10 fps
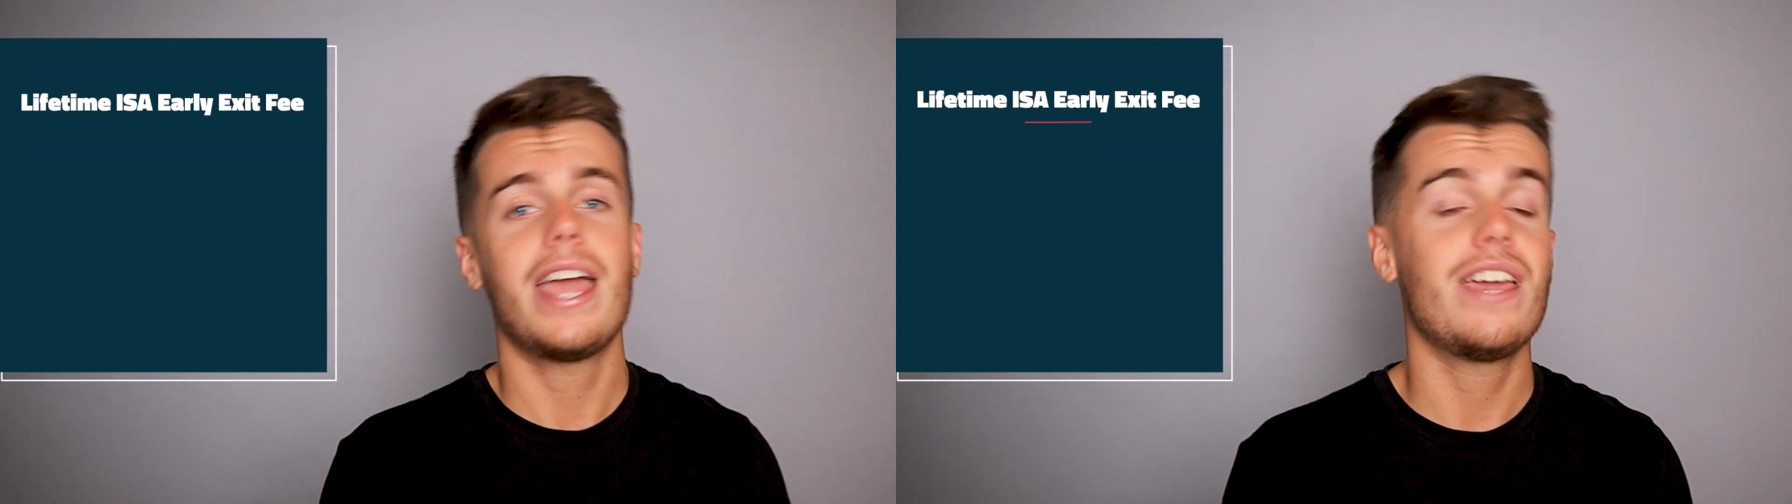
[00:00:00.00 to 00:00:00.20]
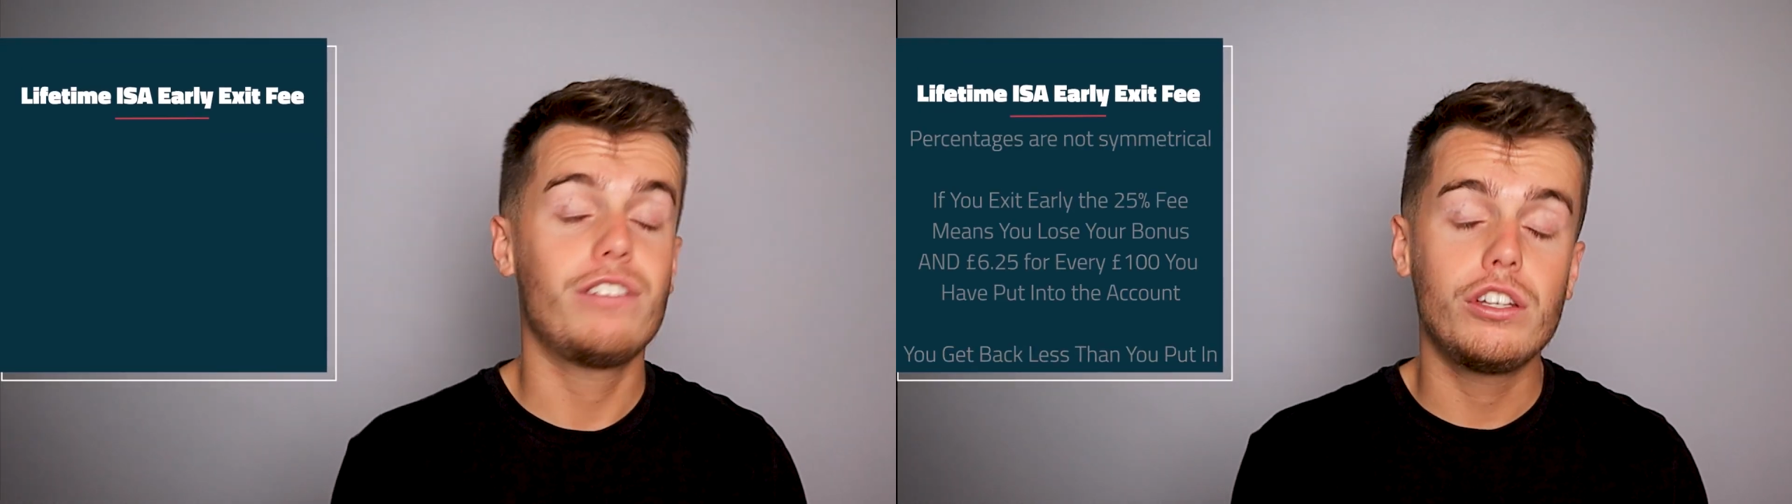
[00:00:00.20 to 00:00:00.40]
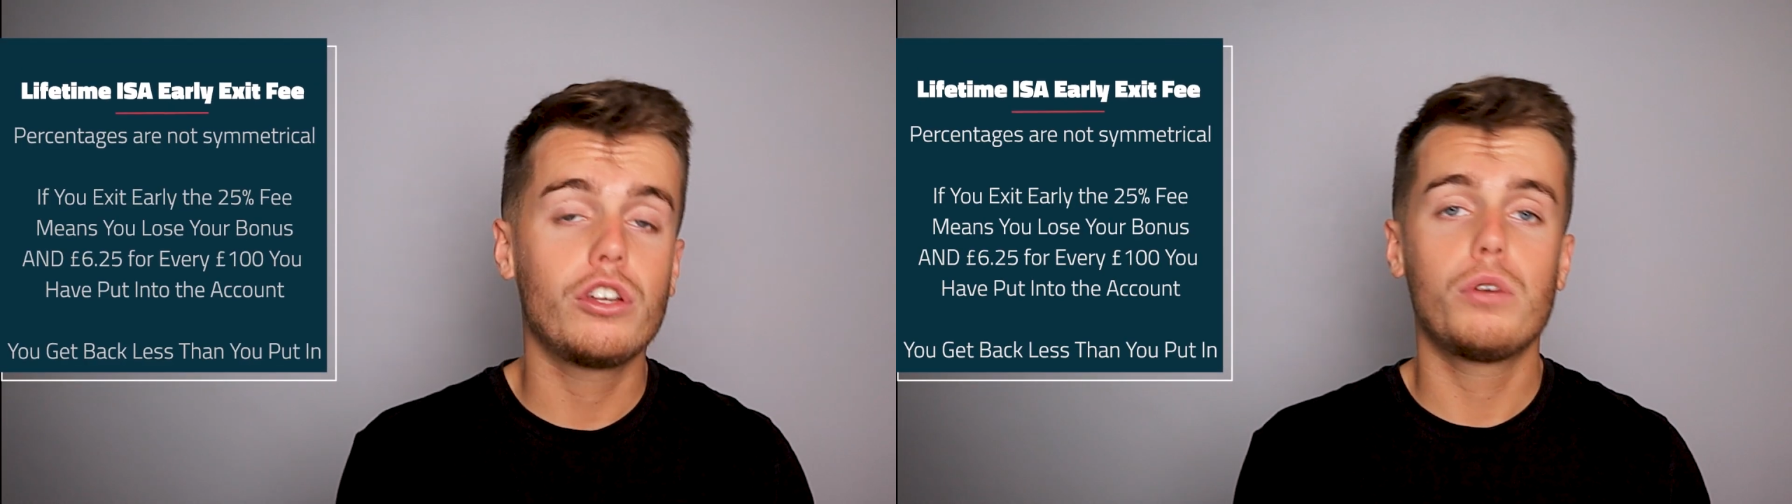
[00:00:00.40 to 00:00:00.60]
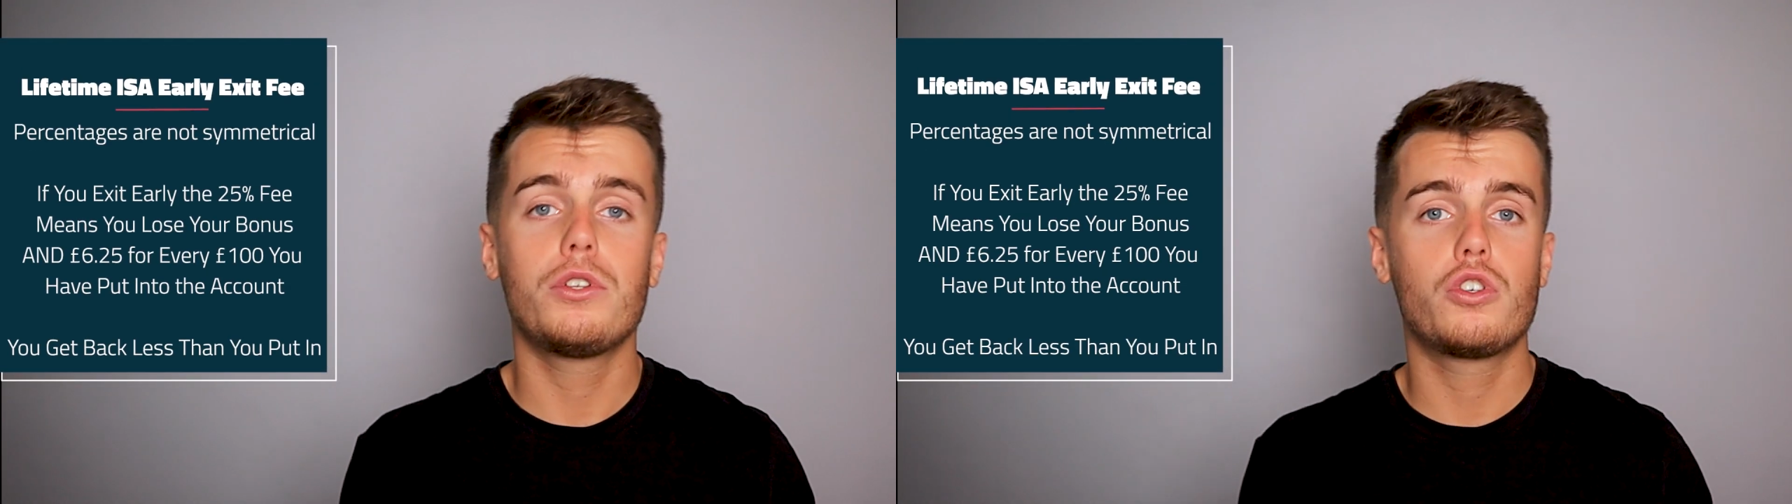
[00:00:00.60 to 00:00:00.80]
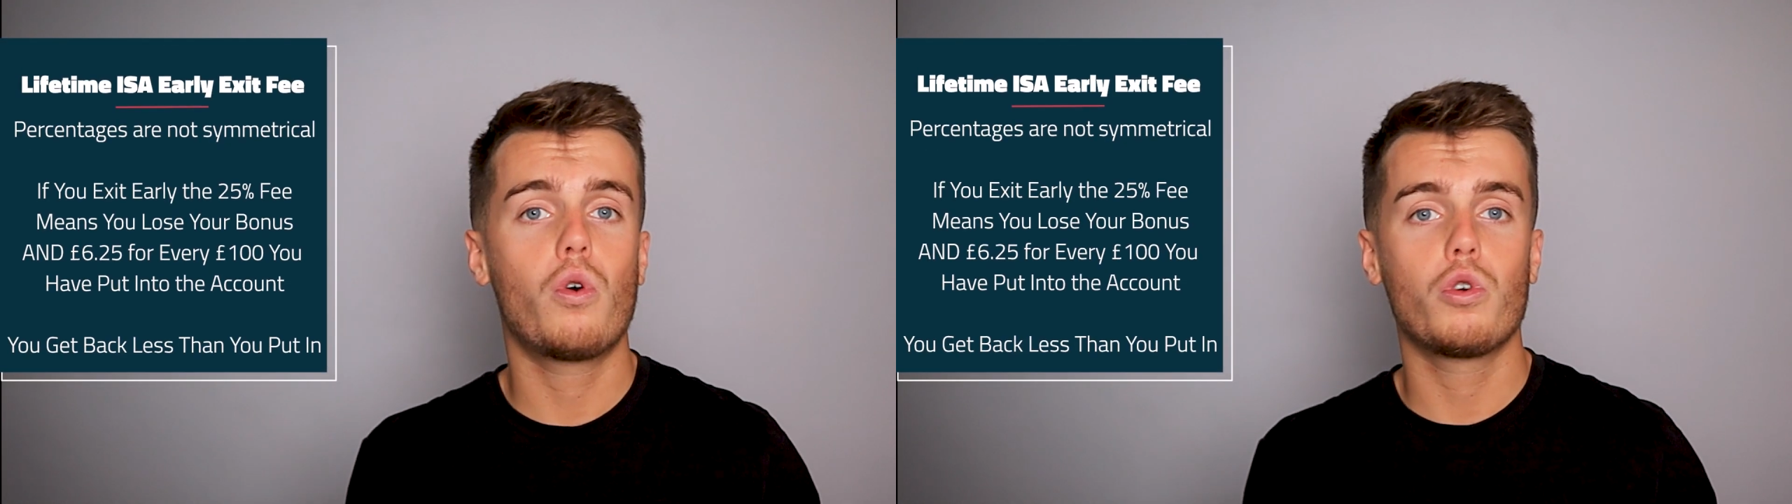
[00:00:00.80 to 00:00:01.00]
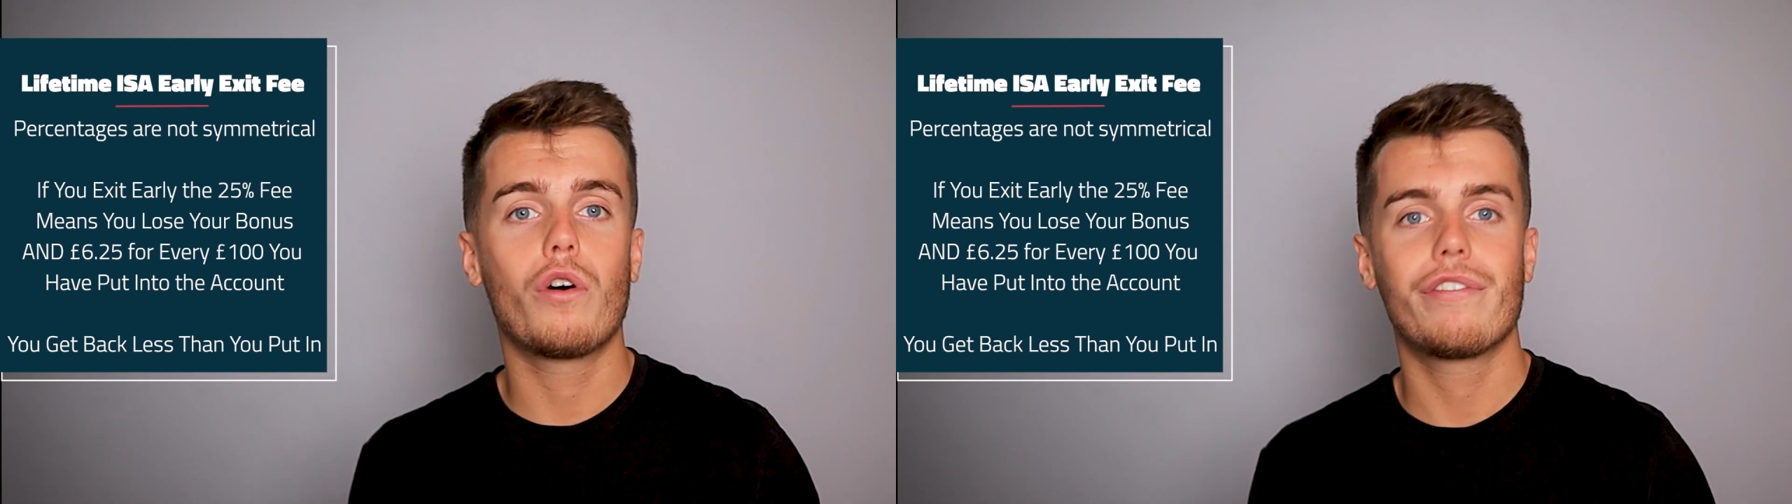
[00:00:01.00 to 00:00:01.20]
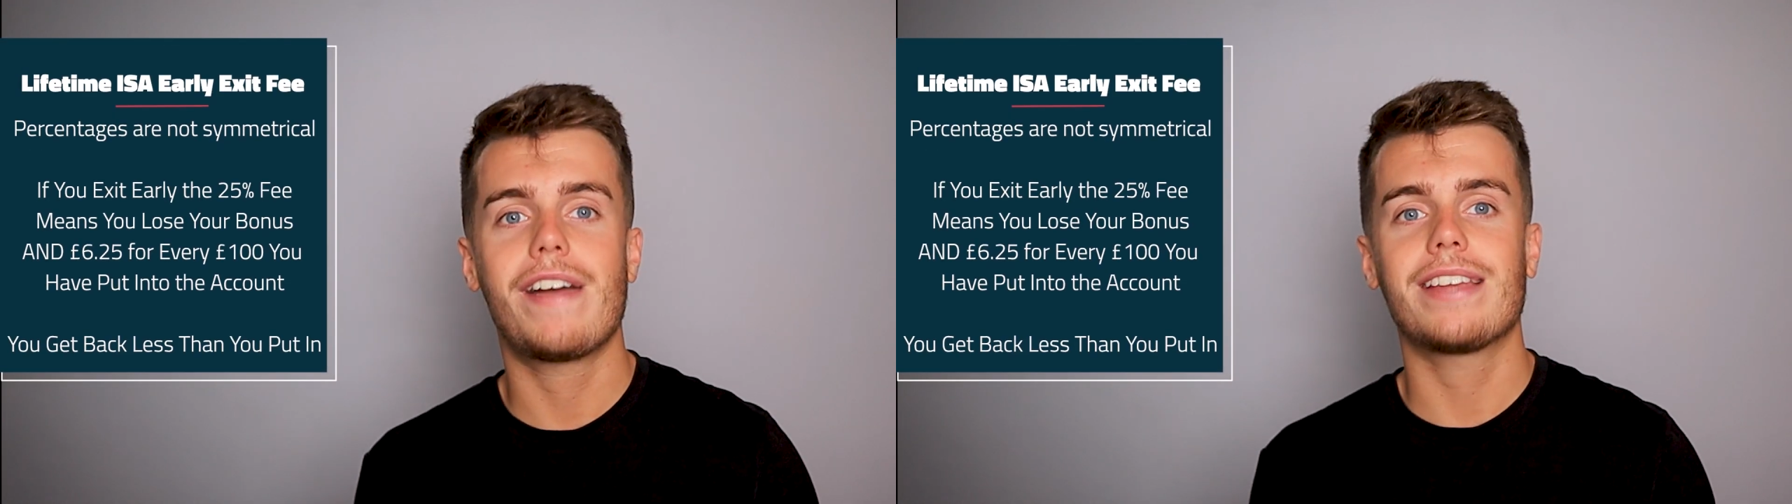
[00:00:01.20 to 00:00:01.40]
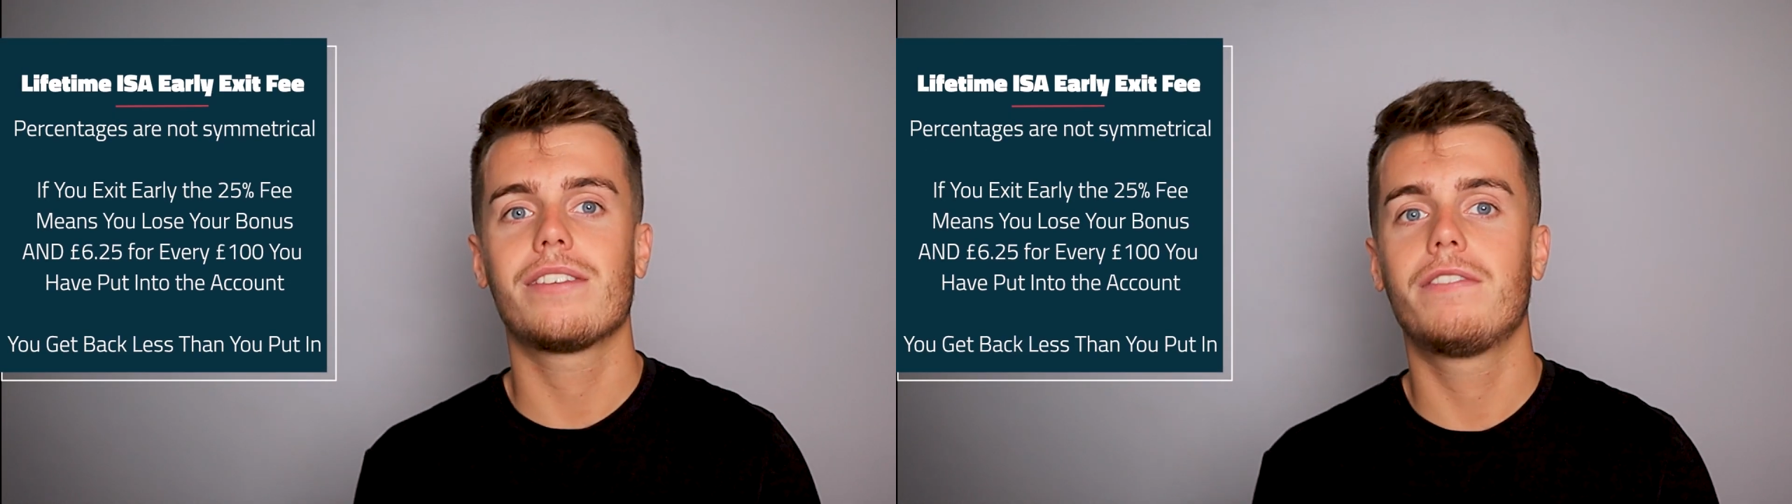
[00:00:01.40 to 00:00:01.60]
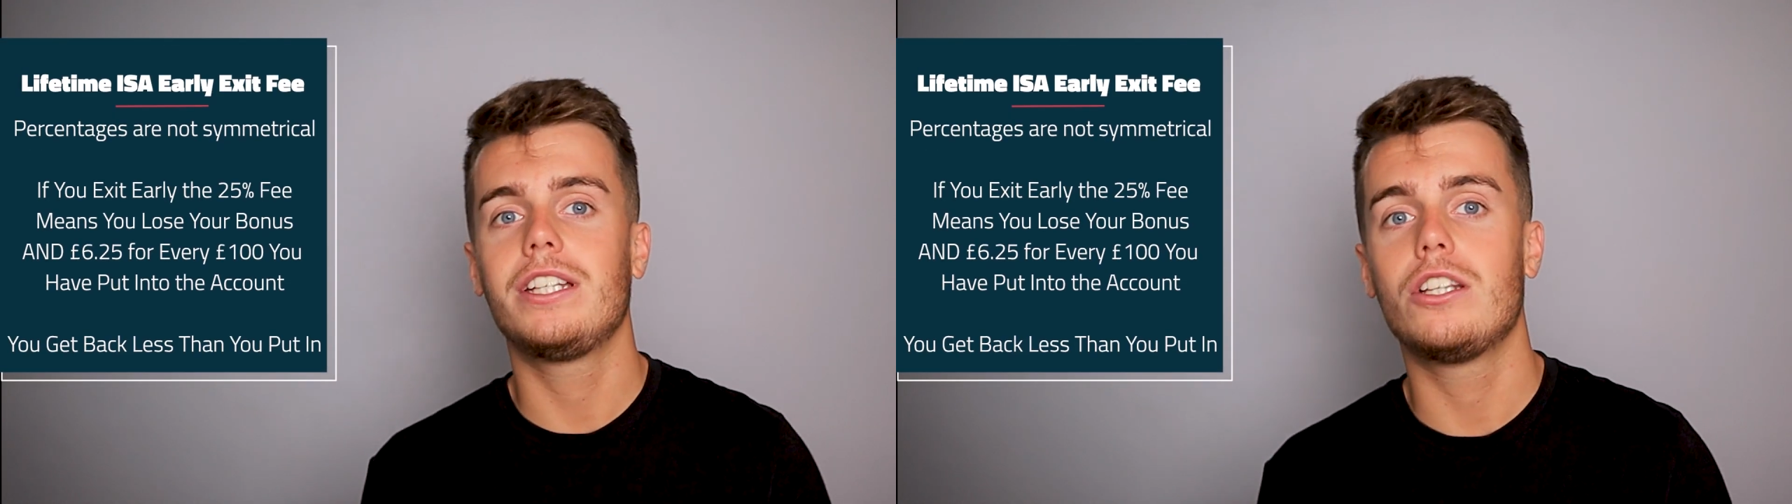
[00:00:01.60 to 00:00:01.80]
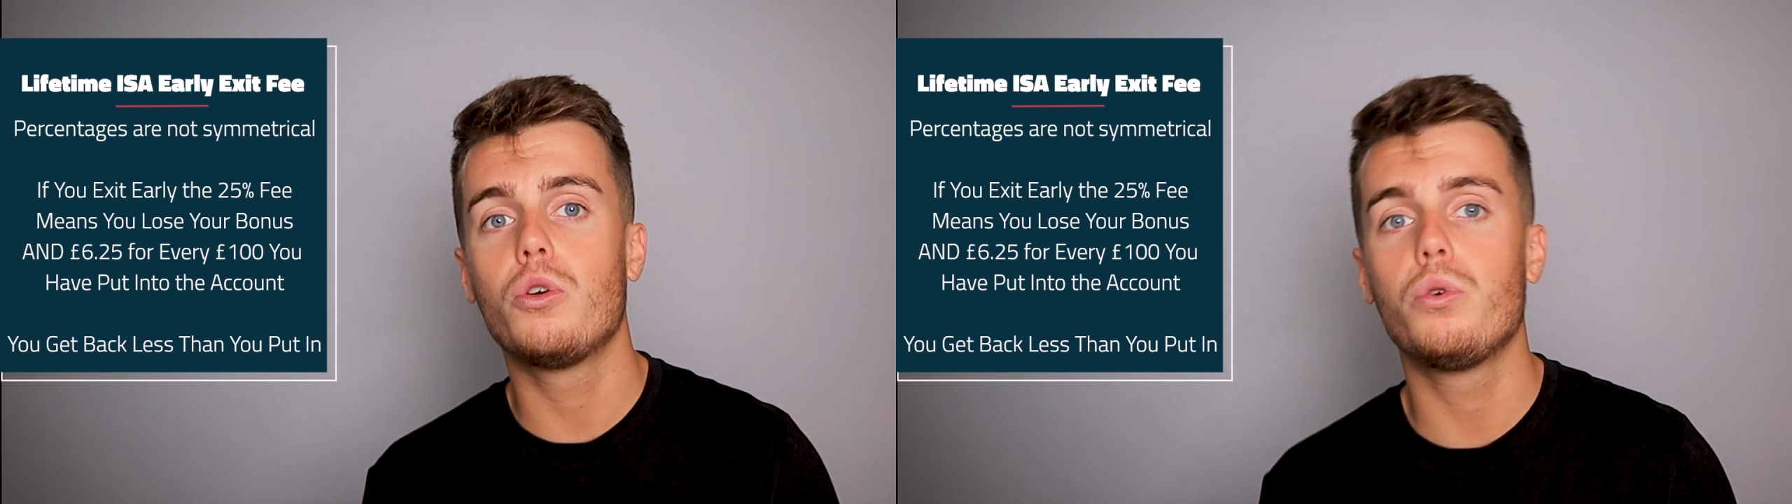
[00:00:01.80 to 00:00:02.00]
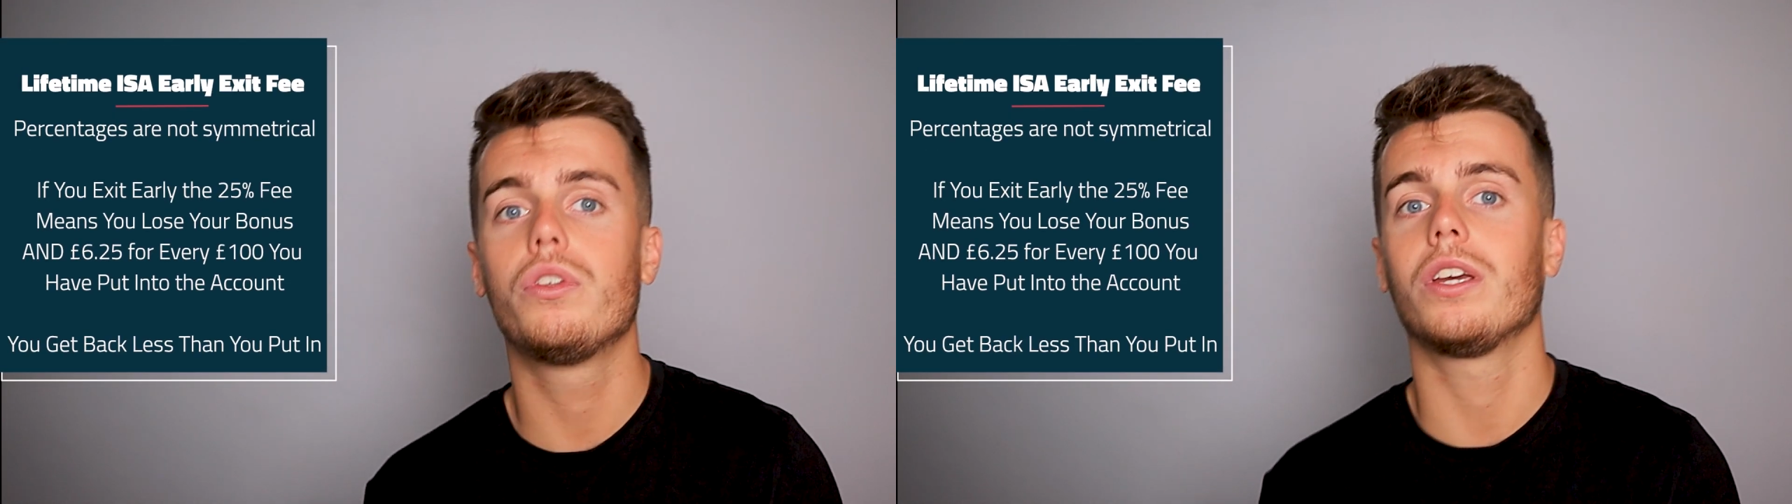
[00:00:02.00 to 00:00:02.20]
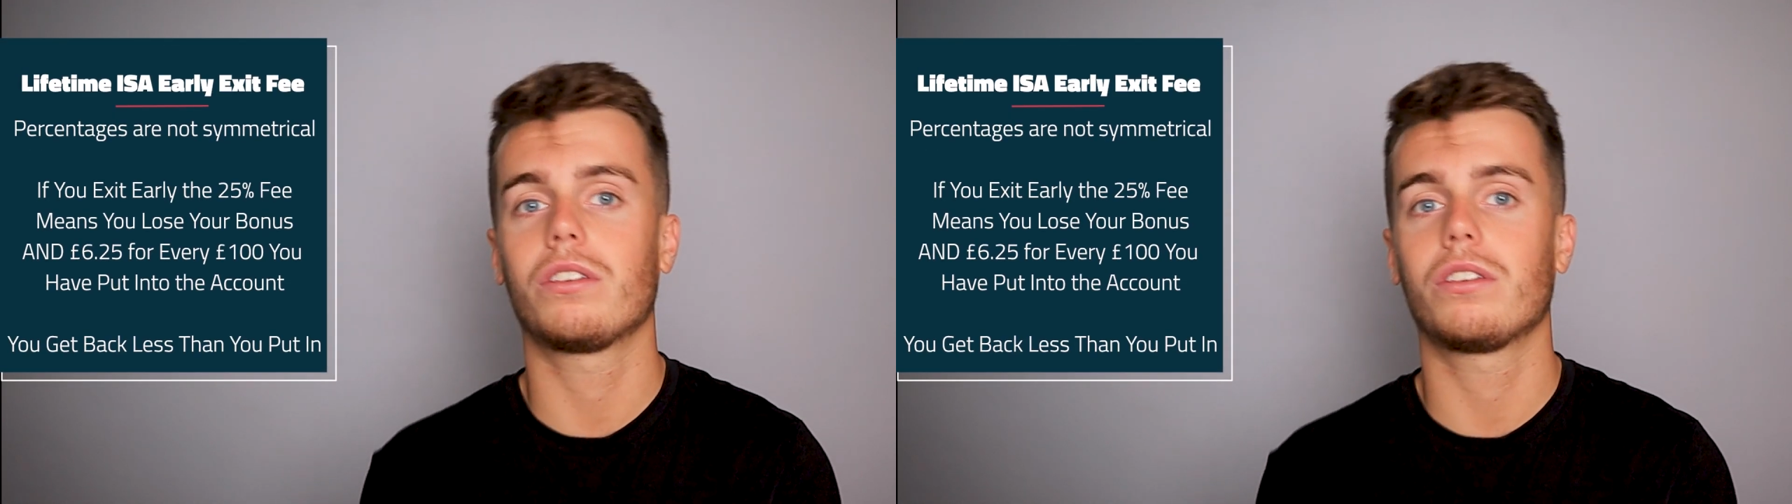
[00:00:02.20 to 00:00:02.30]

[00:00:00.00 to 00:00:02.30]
if you do withdraw, you're effectively losing